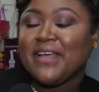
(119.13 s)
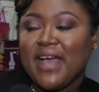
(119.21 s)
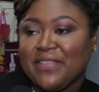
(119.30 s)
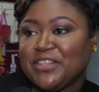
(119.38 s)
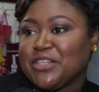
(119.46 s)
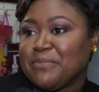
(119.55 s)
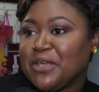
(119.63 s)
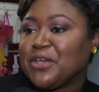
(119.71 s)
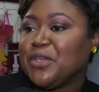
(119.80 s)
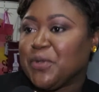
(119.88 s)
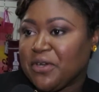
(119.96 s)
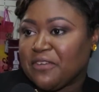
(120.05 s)
and the Jamaica
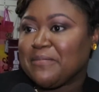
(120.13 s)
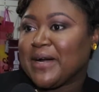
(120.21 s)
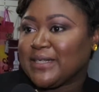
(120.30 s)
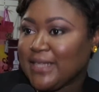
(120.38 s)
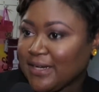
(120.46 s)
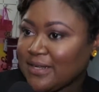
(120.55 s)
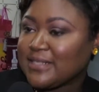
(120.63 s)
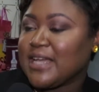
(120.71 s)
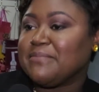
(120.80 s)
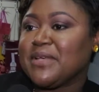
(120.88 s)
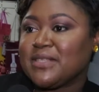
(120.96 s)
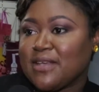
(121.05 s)
Union of Bartenders
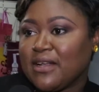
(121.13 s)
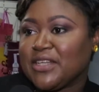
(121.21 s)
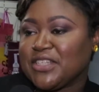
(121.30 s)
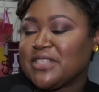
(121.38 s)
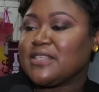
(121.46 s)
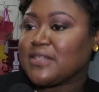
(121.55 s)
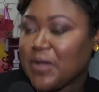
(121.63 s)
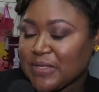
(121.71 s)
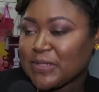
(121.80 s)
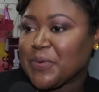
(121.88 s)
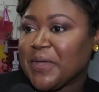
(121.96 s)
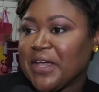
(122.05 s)
and Mixologists is
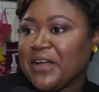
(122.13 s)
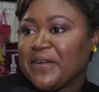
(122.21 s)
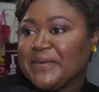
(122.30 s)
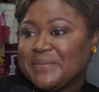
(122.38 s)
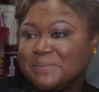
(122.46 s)
also here.